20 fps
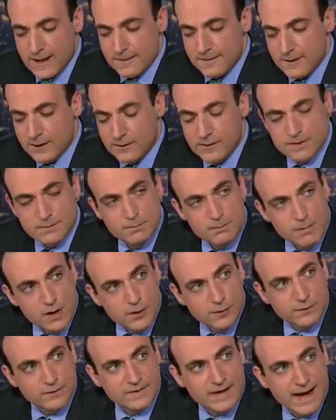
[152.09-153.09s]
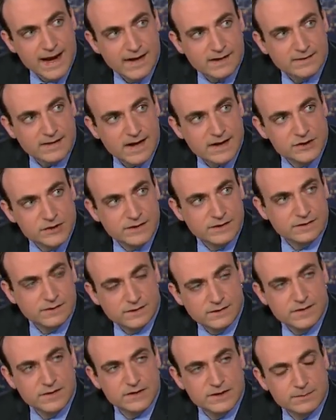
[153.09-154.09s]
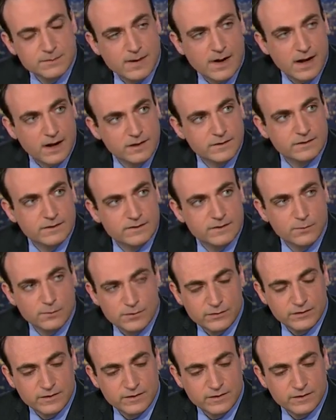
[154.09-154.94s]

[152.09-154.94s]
they're the most anti-Jesus teaching policies that we've seen.